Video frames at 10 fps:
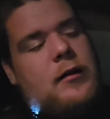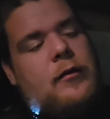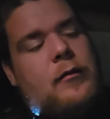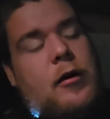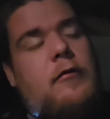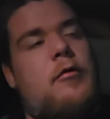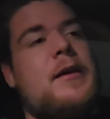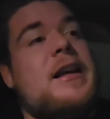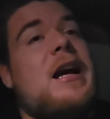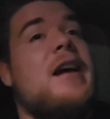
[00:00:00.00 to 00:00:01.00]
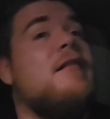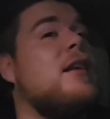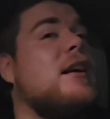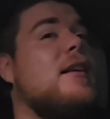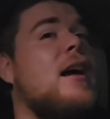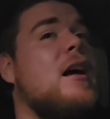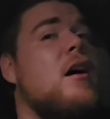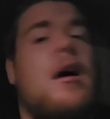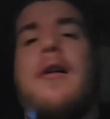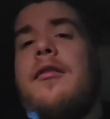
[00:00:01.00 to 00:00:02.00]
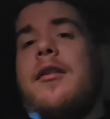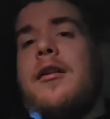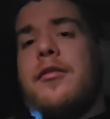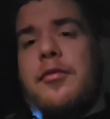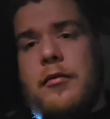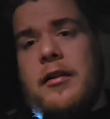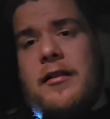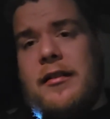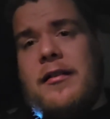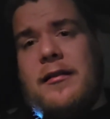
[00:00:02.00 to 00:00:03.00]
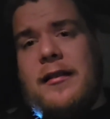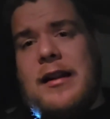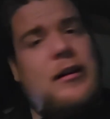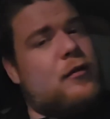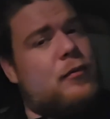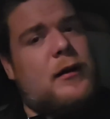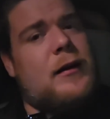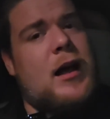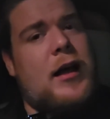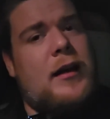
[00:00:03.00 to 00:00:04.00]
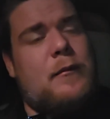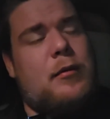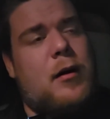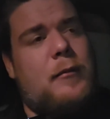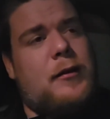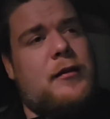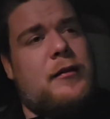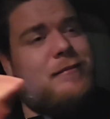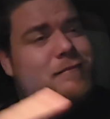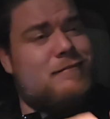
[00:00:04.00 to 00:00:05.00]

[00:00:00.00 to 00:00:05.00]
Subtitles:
tomorrow will be a leg day of shorts. That's what I can promise.